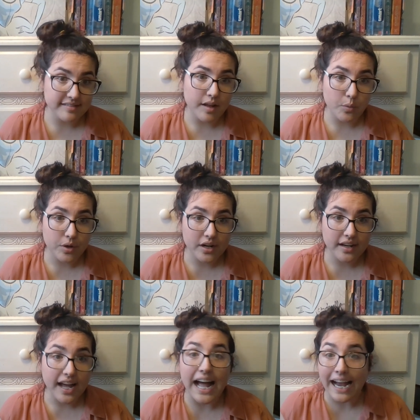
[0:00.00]
lot of work.
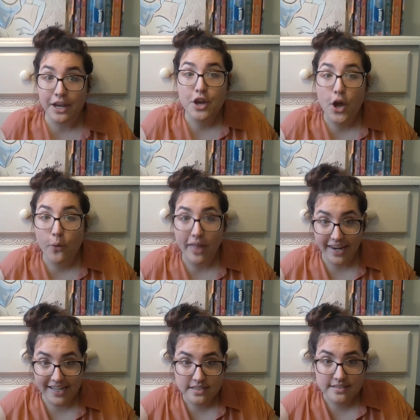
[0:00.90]
I know
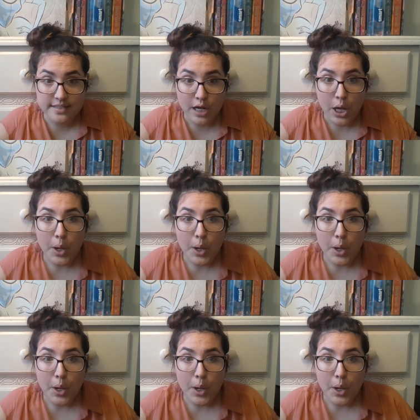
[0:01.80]
that is.